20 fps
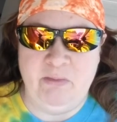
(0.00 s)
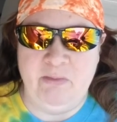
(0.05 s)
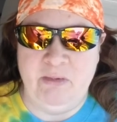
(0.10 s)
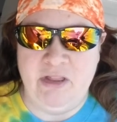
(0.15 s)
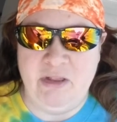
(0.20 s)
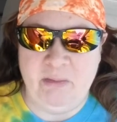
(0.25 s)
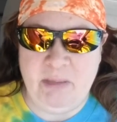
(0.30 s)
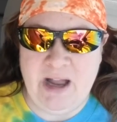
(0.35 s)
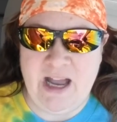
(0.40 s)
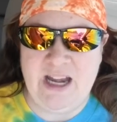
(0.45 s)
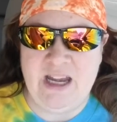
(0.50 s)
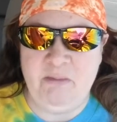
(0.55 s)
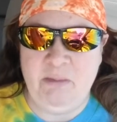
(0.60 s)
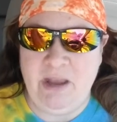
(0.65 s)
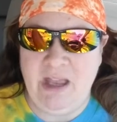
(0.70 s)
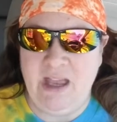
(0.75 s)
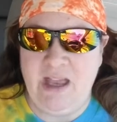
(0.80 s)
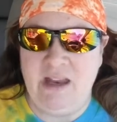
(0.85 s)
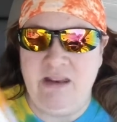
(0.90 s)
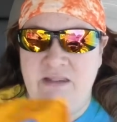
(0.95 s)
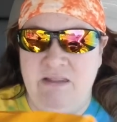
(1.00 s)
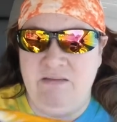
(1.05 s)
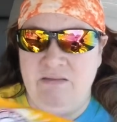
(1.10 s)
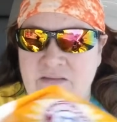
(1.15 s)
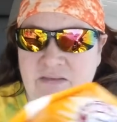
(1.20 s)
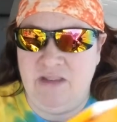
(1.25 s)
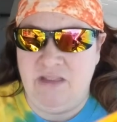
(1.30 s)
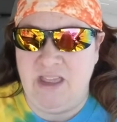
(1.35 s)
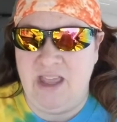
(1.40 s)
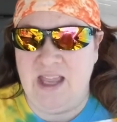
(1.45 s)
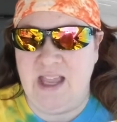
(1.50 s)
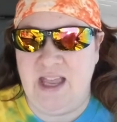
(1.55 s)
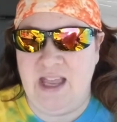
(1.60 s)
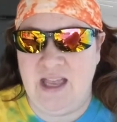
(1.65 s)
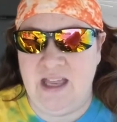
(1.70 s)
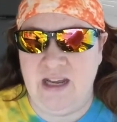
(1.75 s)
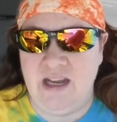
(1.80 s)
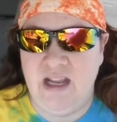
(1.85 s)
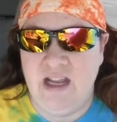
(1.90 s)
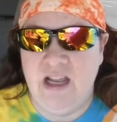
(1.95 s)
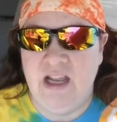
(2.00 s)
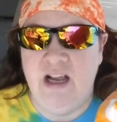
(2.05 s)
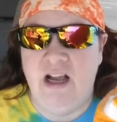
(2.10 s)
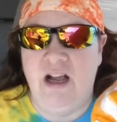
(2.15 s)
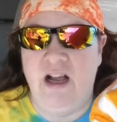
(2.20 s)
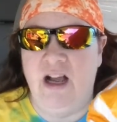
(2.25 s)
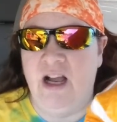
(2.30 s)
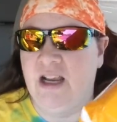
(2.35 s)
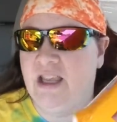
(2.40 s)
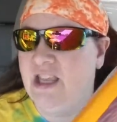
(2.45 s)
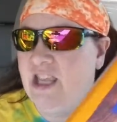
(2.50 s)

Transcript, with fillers: with a potty pad thing on uh,